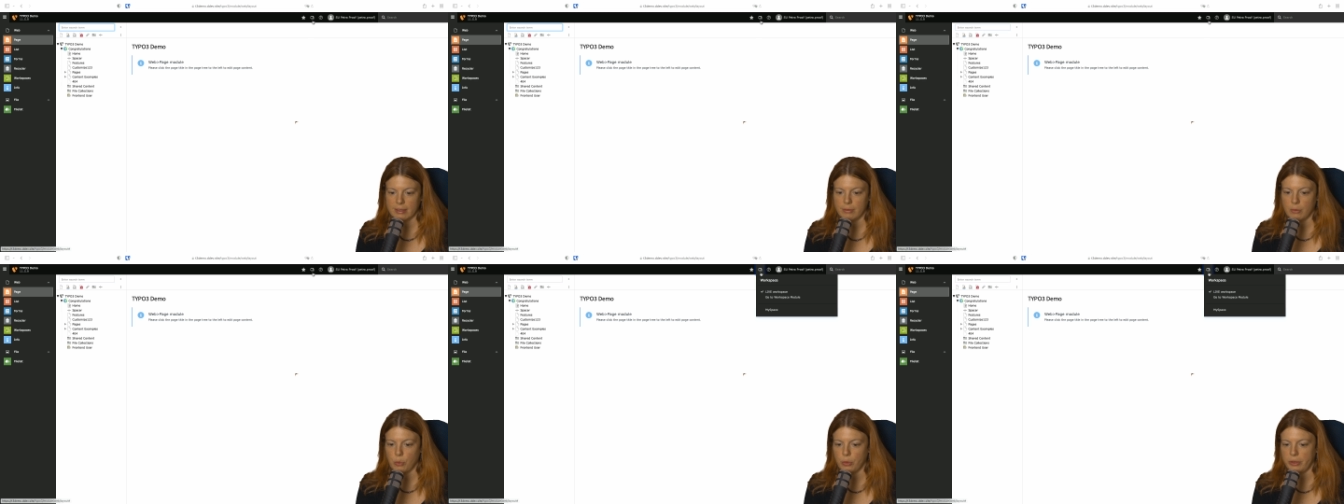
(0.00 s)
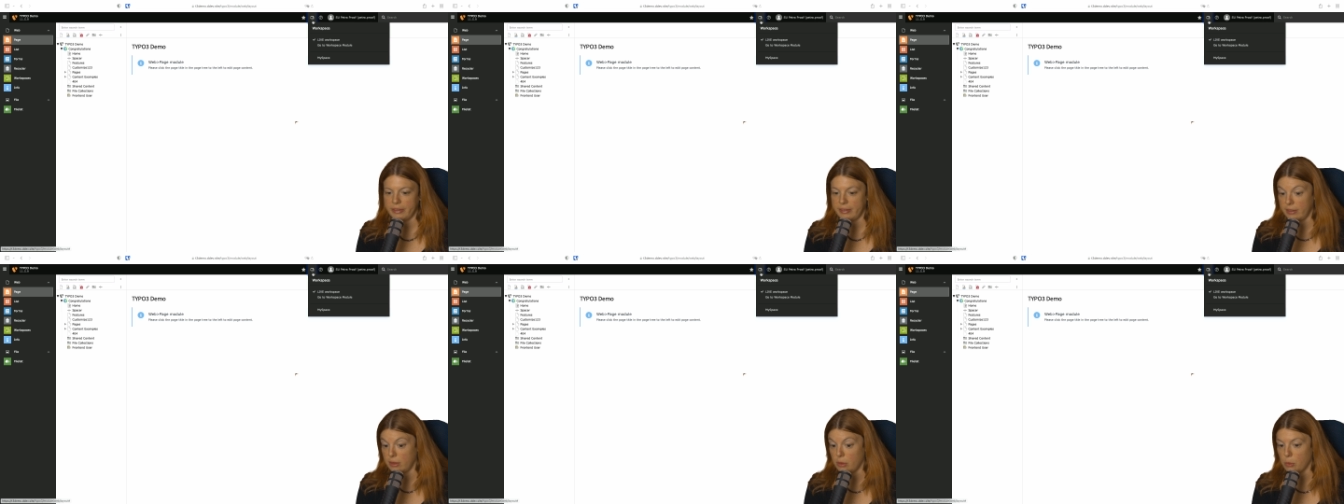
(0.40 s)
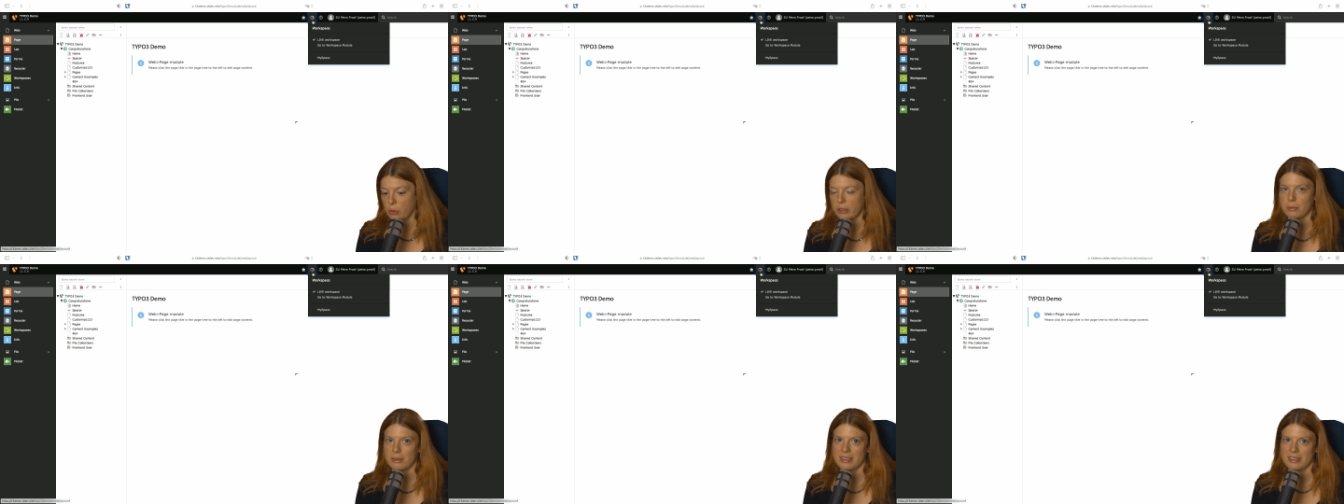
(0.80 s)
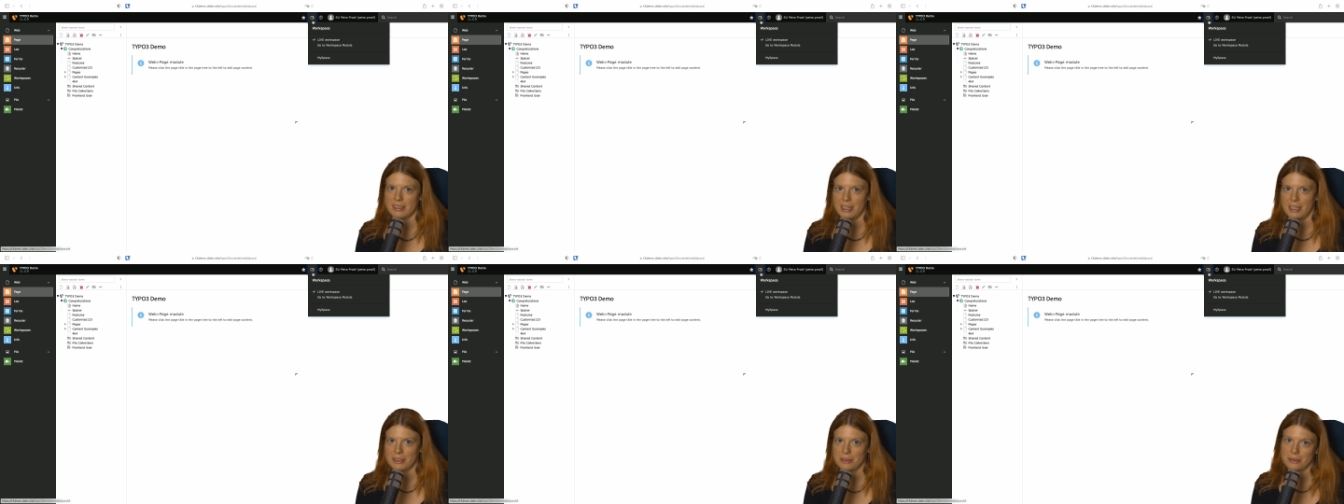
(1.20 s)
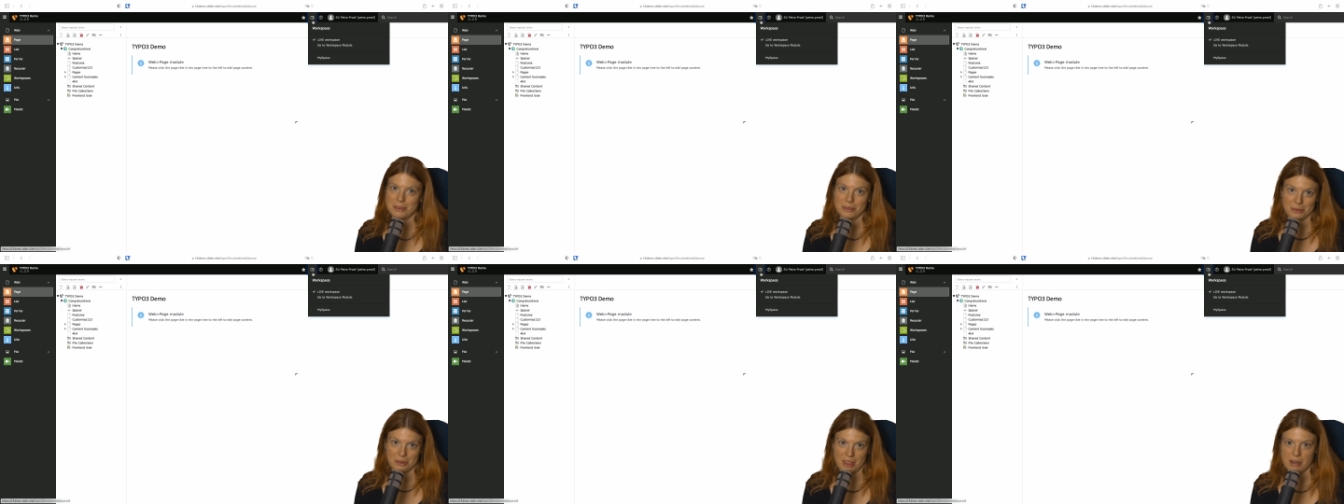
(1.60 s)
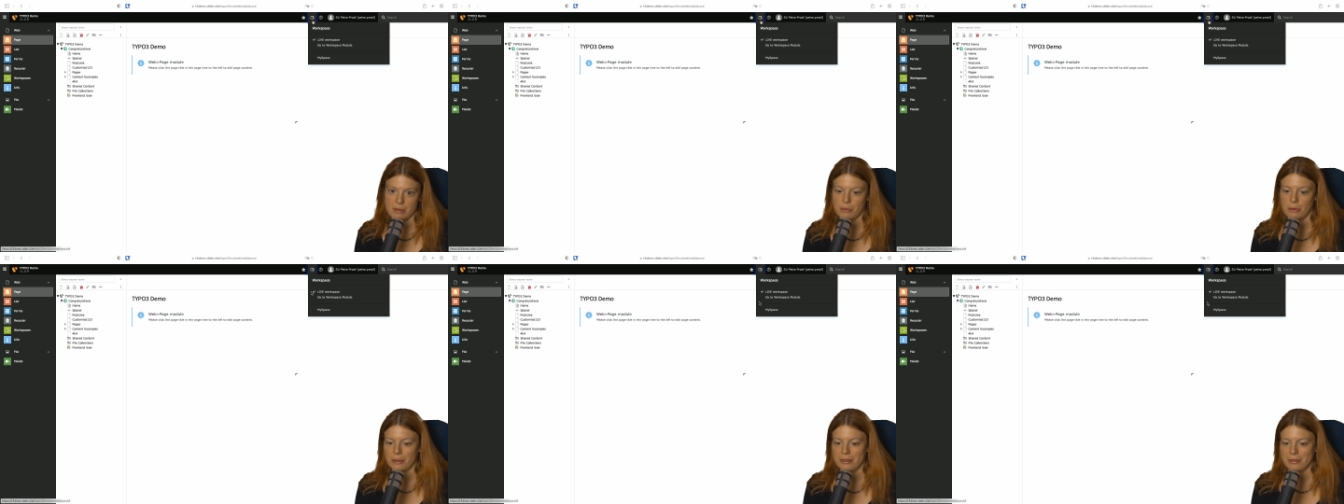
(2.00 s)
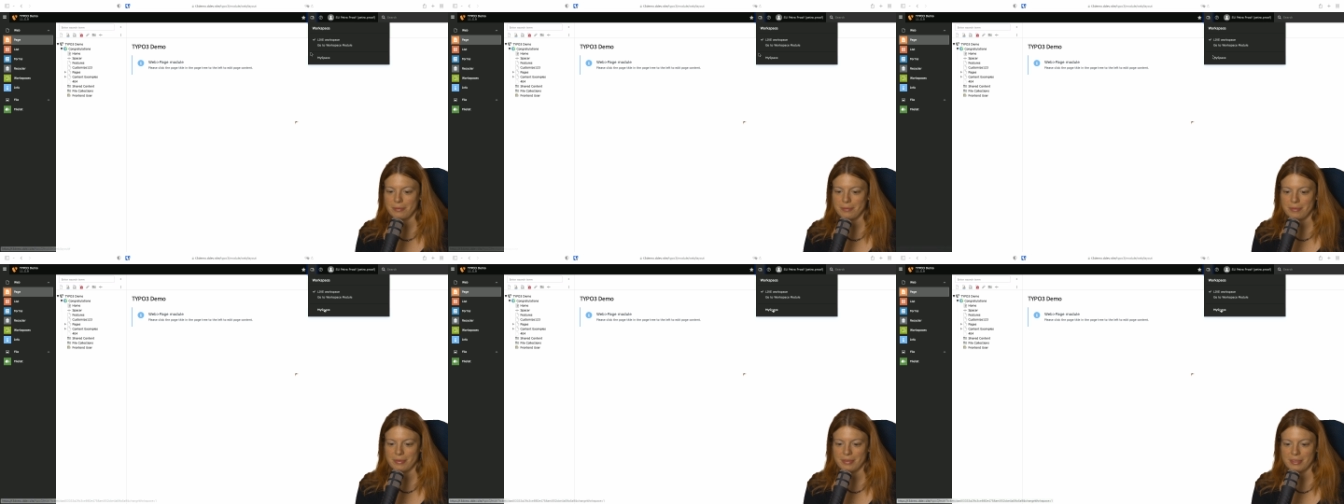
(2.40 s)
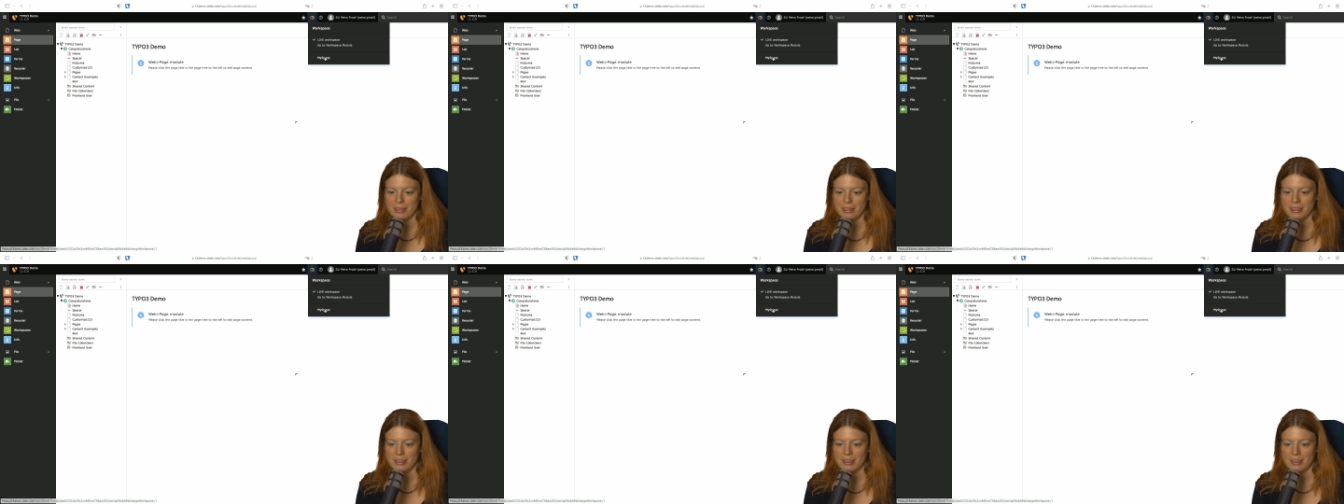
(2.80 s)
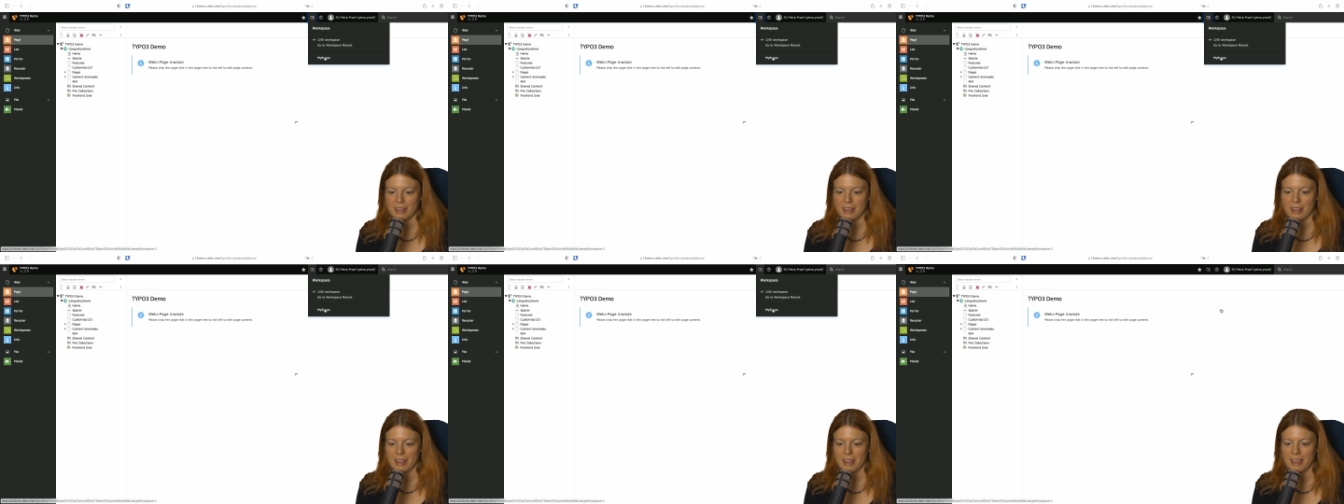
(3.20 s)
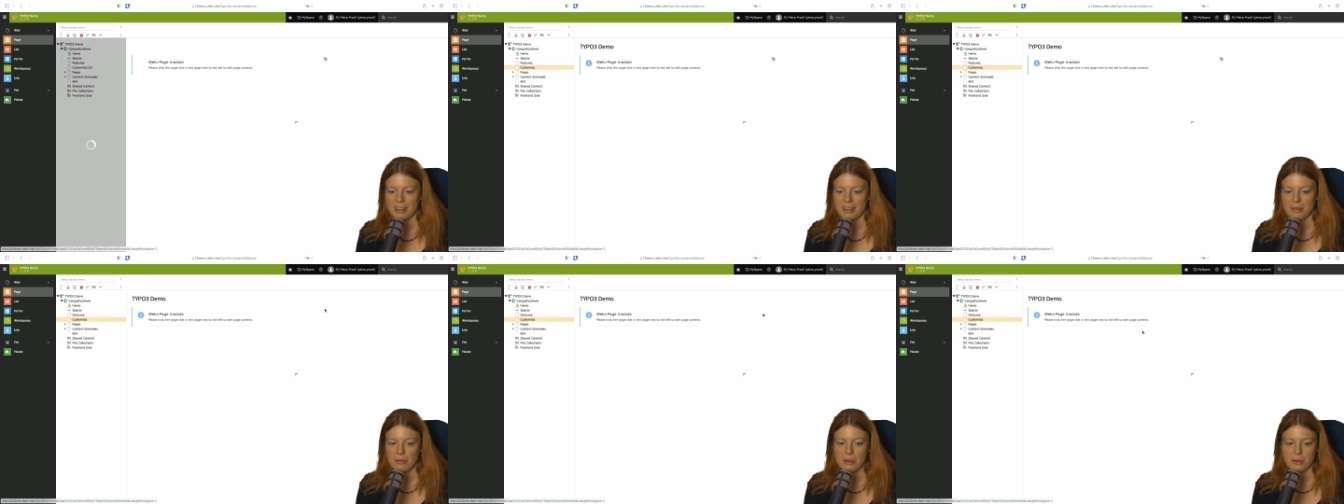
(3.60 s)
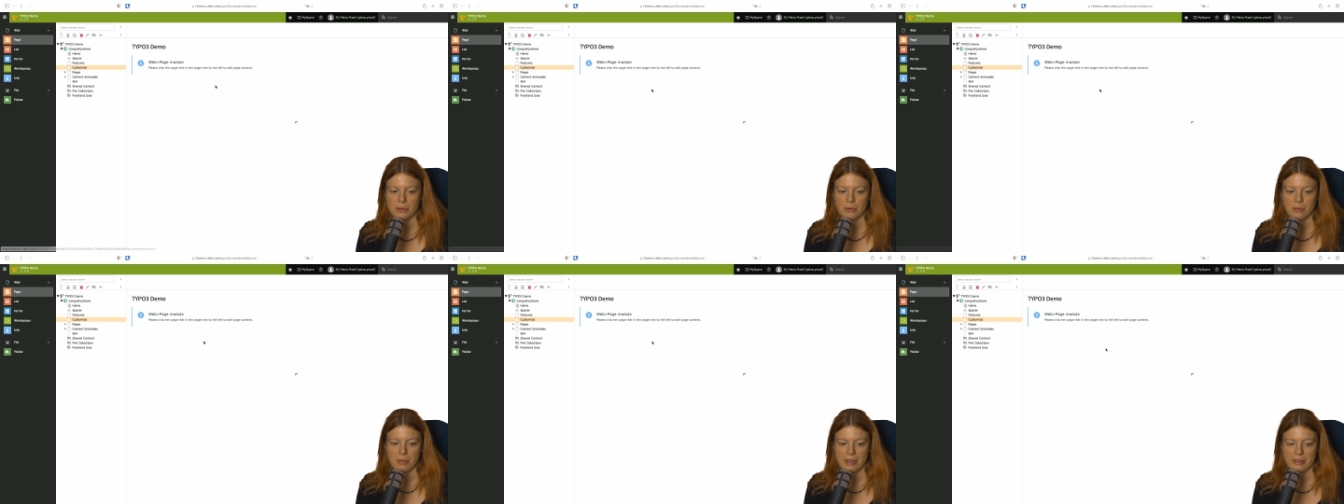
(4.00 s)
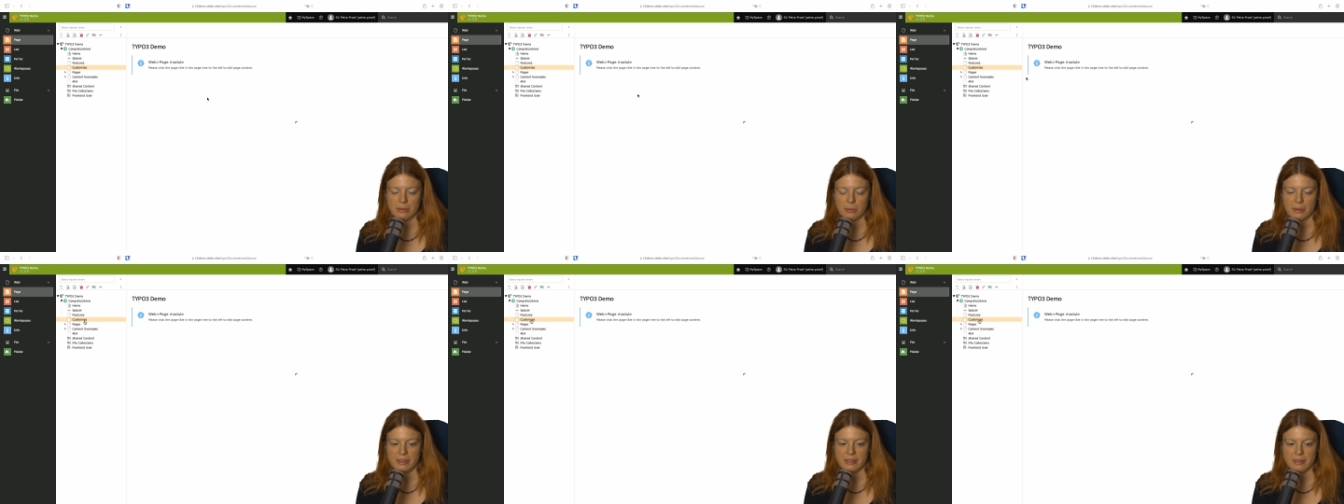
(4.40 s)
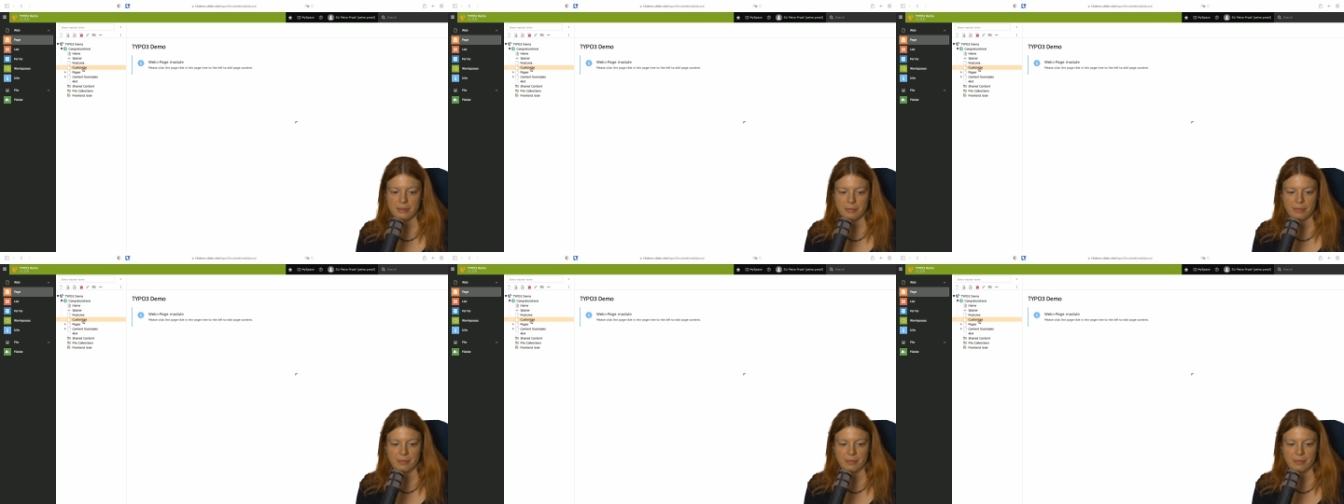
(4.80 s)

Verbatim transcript: we see the workspace selector, so that worked. And then we go to MySpace.